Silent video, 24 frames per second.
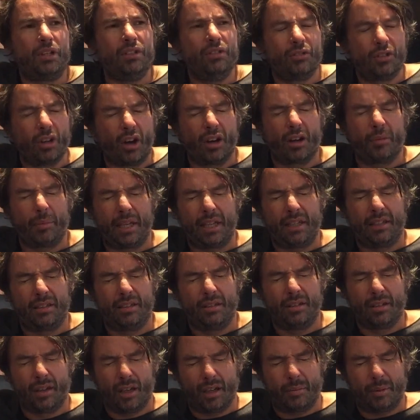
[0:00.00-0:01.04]
but you've got
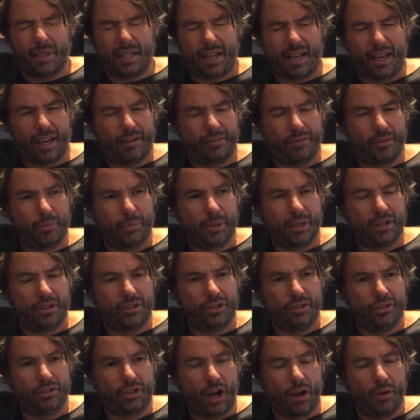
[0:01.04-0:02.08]
to be careful,
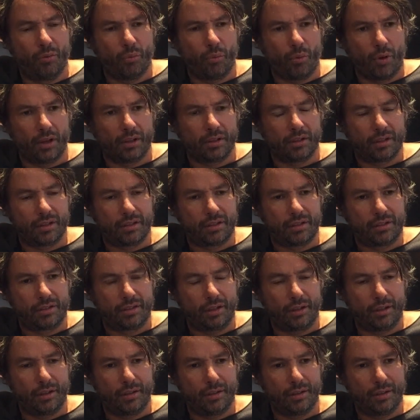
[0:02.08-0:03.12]
because you don't want
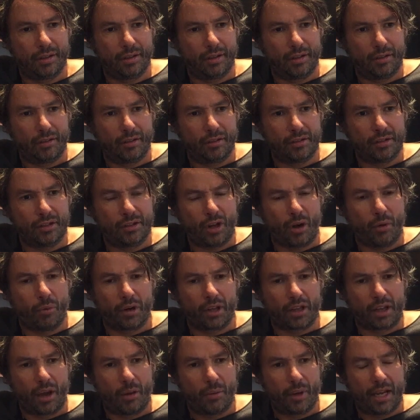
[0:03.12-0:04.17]
to
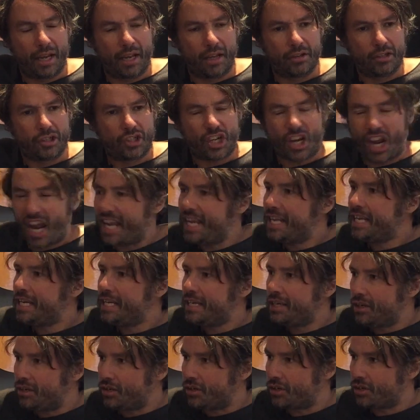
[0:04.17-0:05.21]
go in and
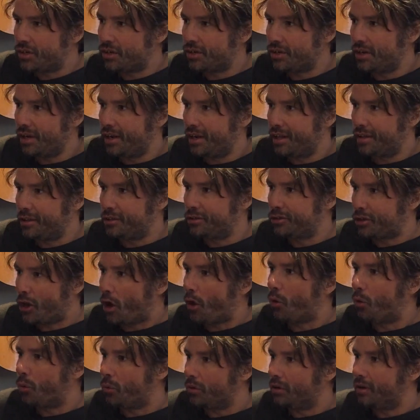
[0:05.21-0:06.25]
change the
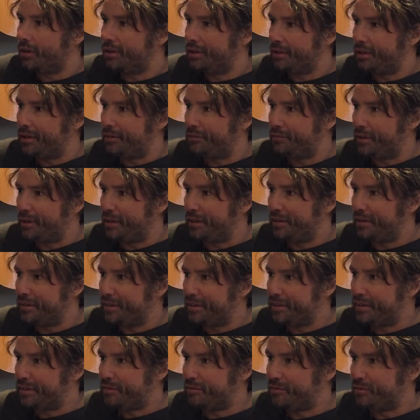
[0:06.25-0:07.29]
soul of the
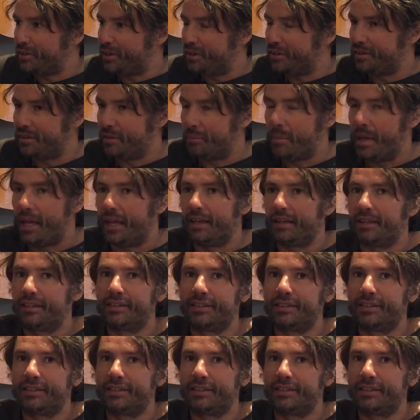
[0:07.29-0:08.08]
mix.